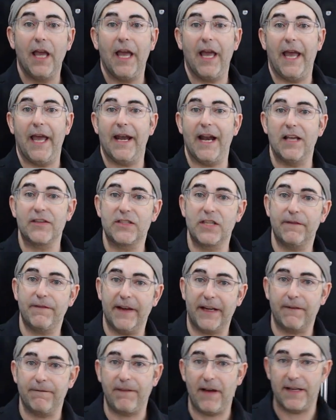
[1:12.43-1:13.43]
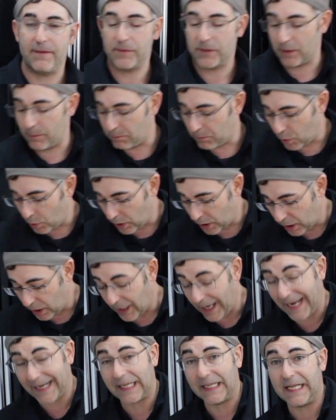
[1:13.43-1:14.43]
and I'll see if I can find some
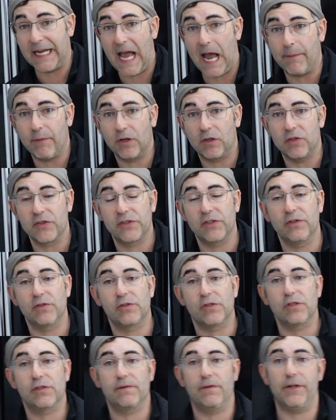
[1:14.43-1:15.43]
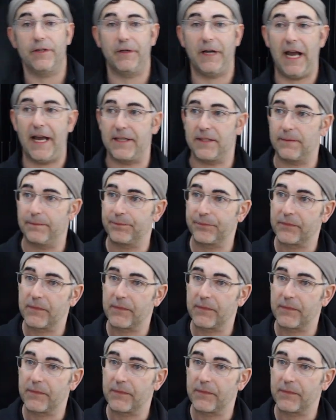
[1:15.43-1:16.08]
more economical solutions for you guys.